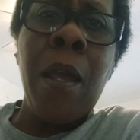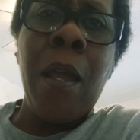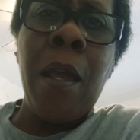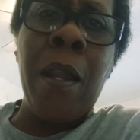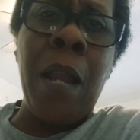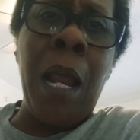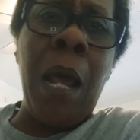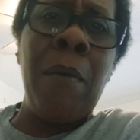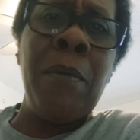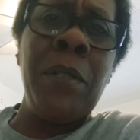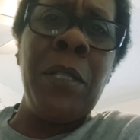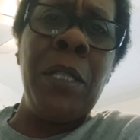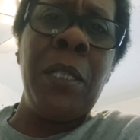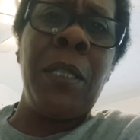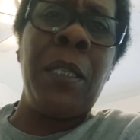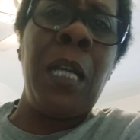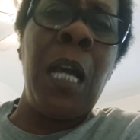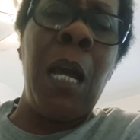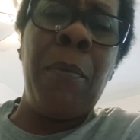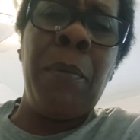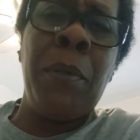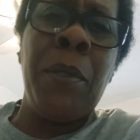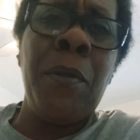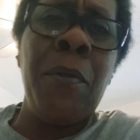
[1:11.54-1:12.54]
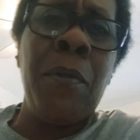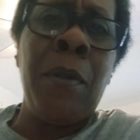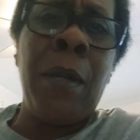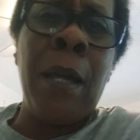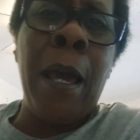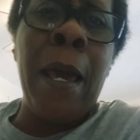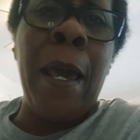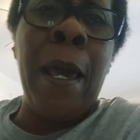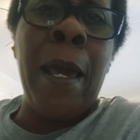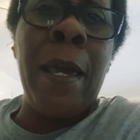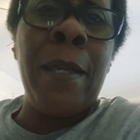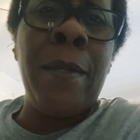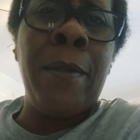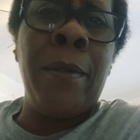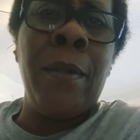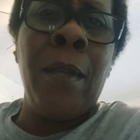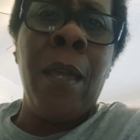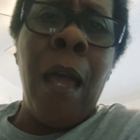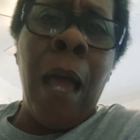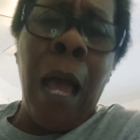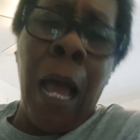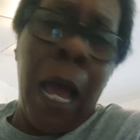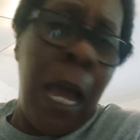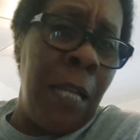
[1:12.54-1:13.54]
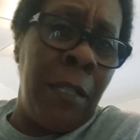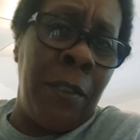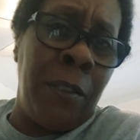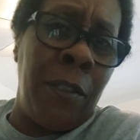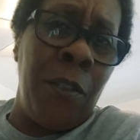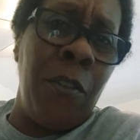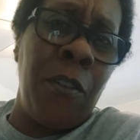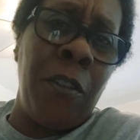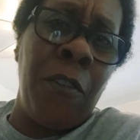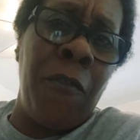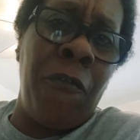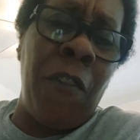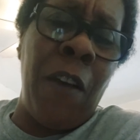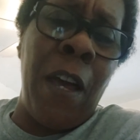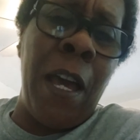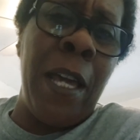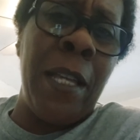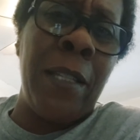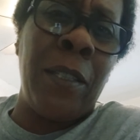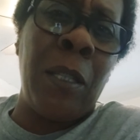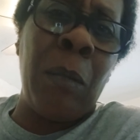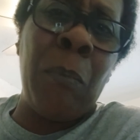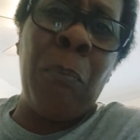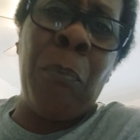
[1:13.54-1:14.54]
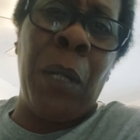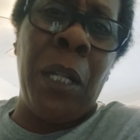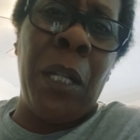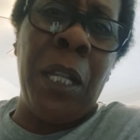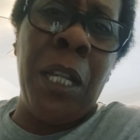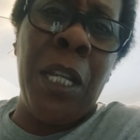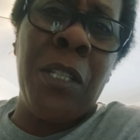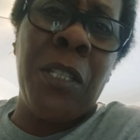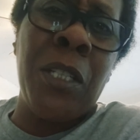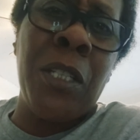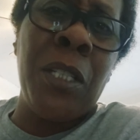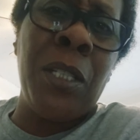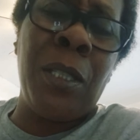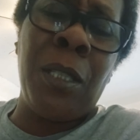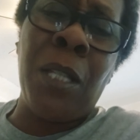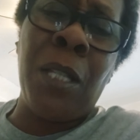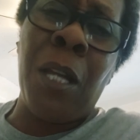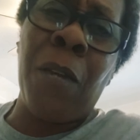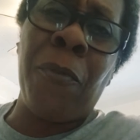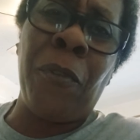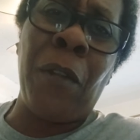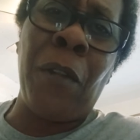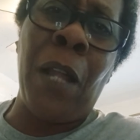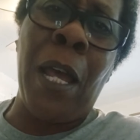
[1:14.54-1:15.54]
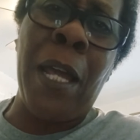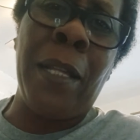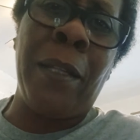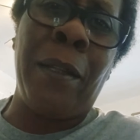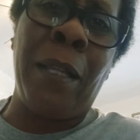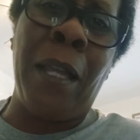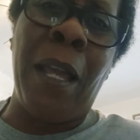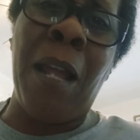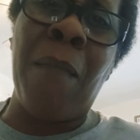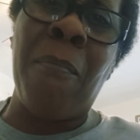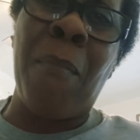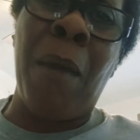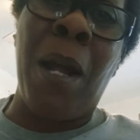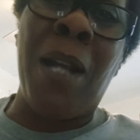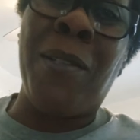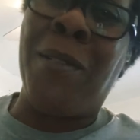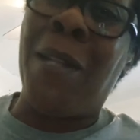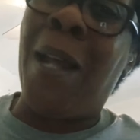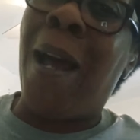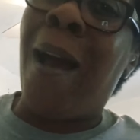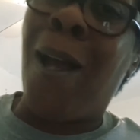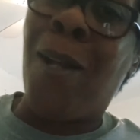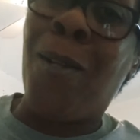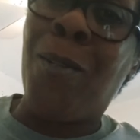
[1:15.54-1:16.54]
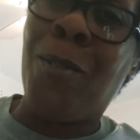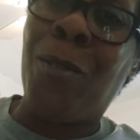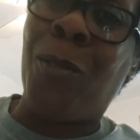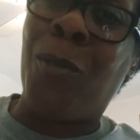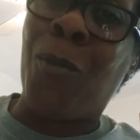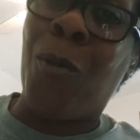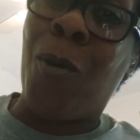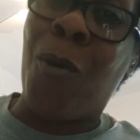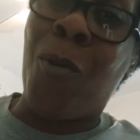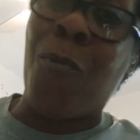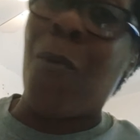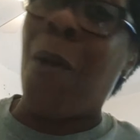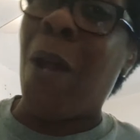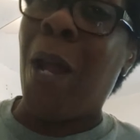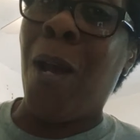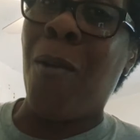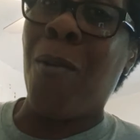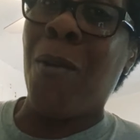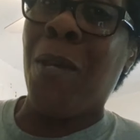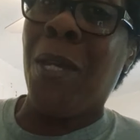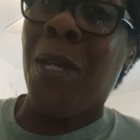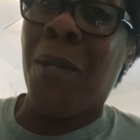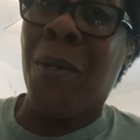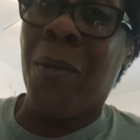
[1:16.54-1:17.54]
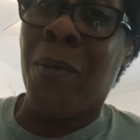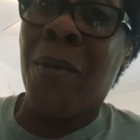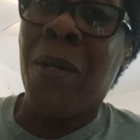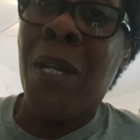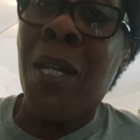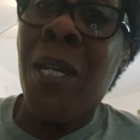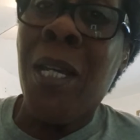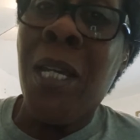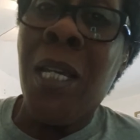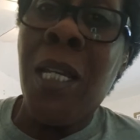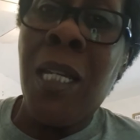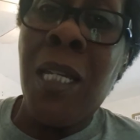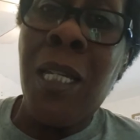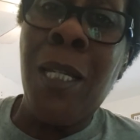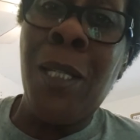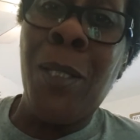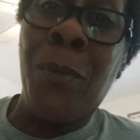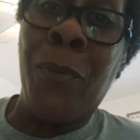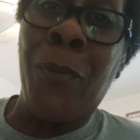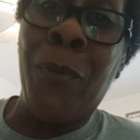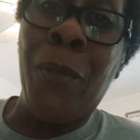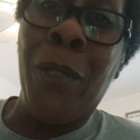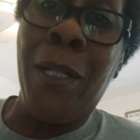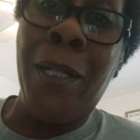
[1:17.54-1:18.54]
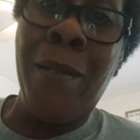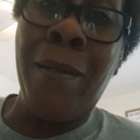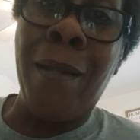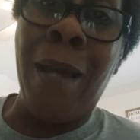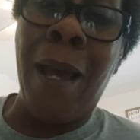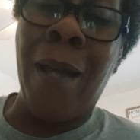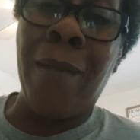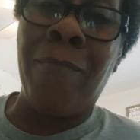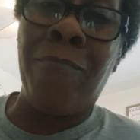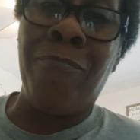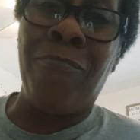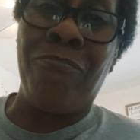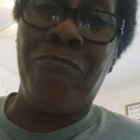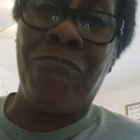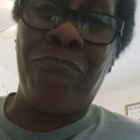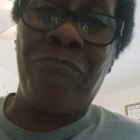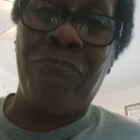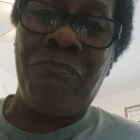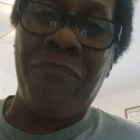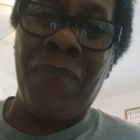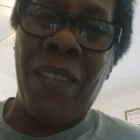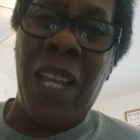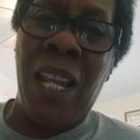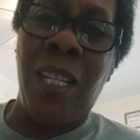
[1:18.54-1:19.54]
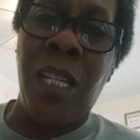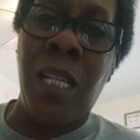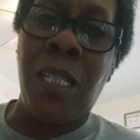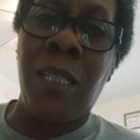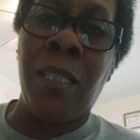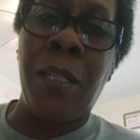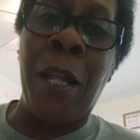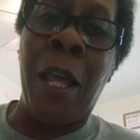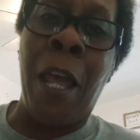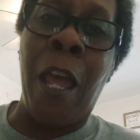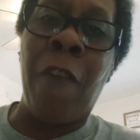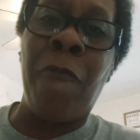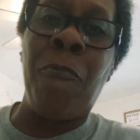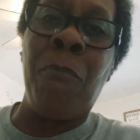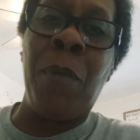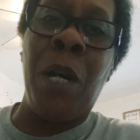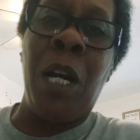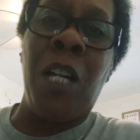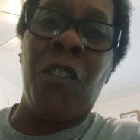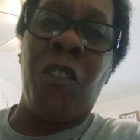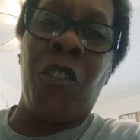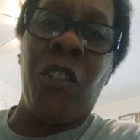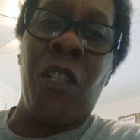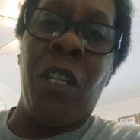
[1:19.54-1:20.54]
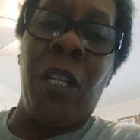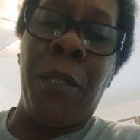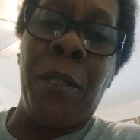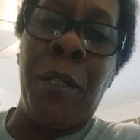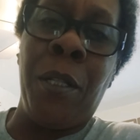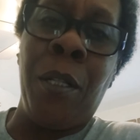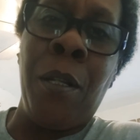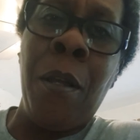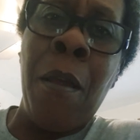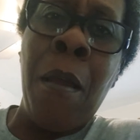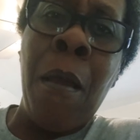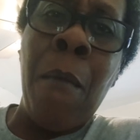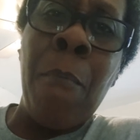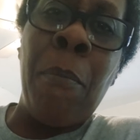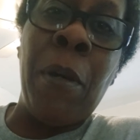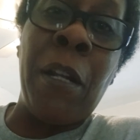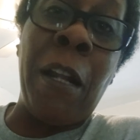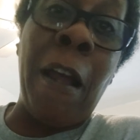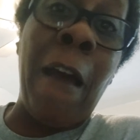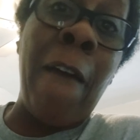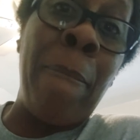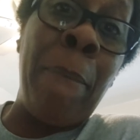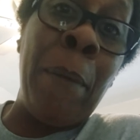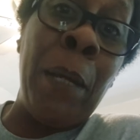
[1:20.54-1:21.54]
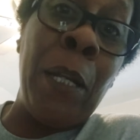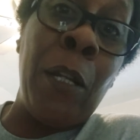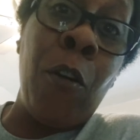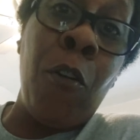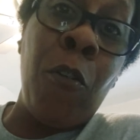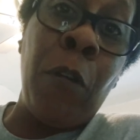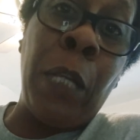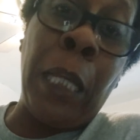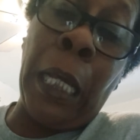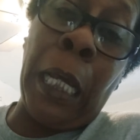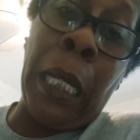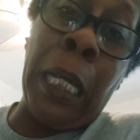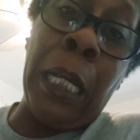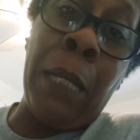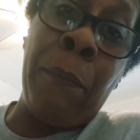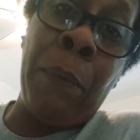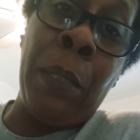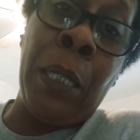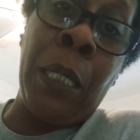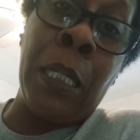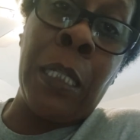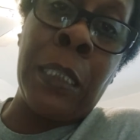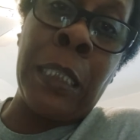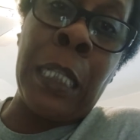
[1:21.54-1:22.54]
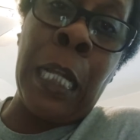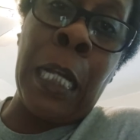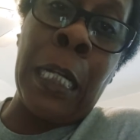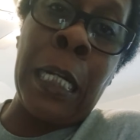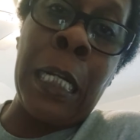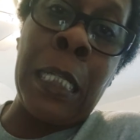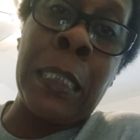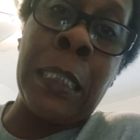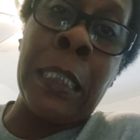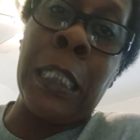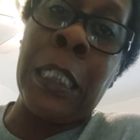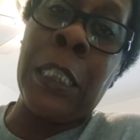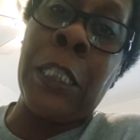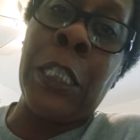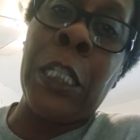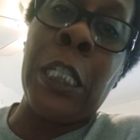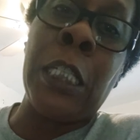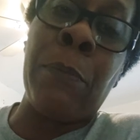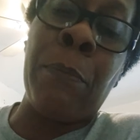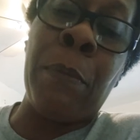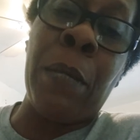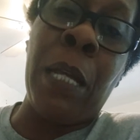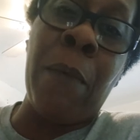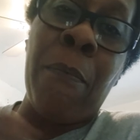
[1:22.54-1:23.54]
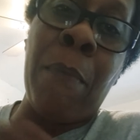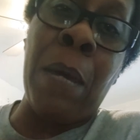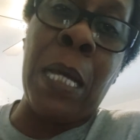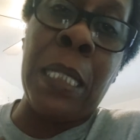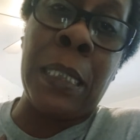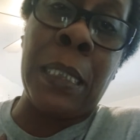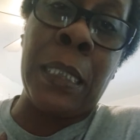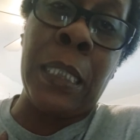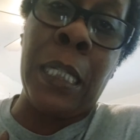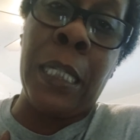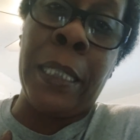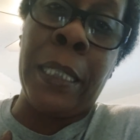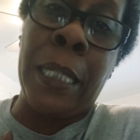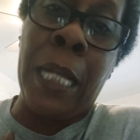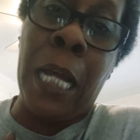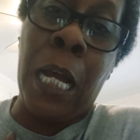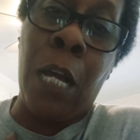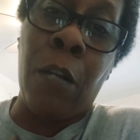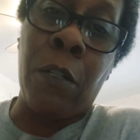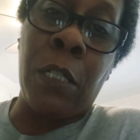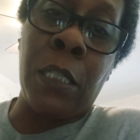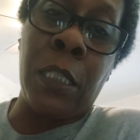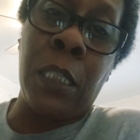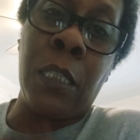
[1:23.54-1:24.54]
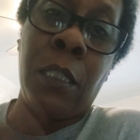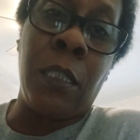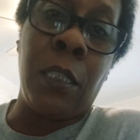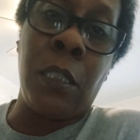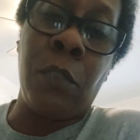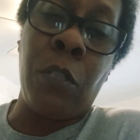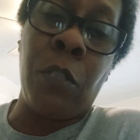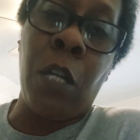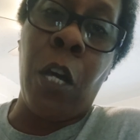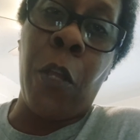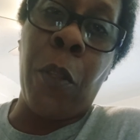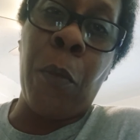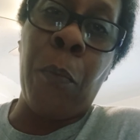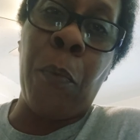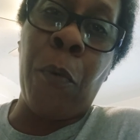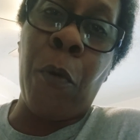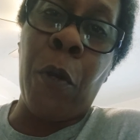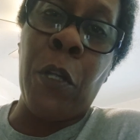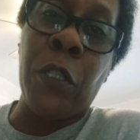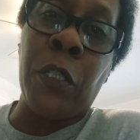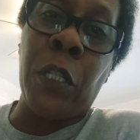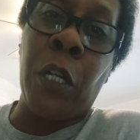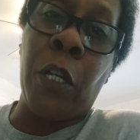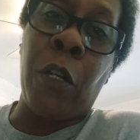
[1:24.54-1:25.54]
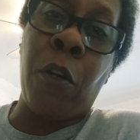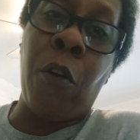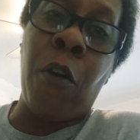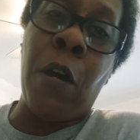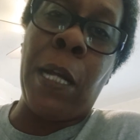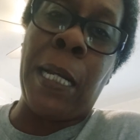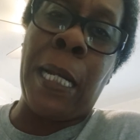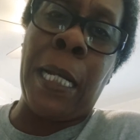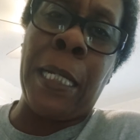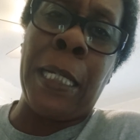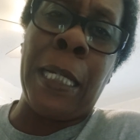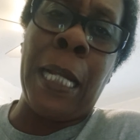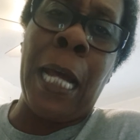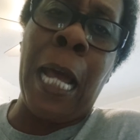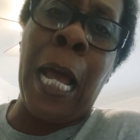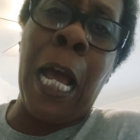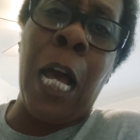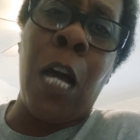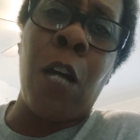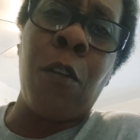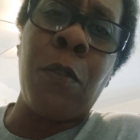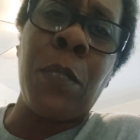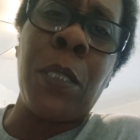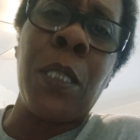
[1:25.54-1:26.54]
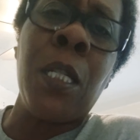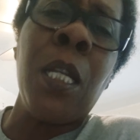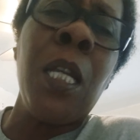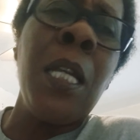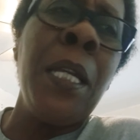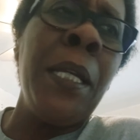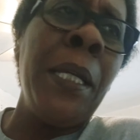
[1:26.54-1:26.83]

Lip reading: And I was just coming to you guys. I still could find some bleach and stuff like that. My dollar store around here is really not, it doesn't have much in it, but I've been okay because, like I said, it's just me and my son now because the other boys are going out of the house.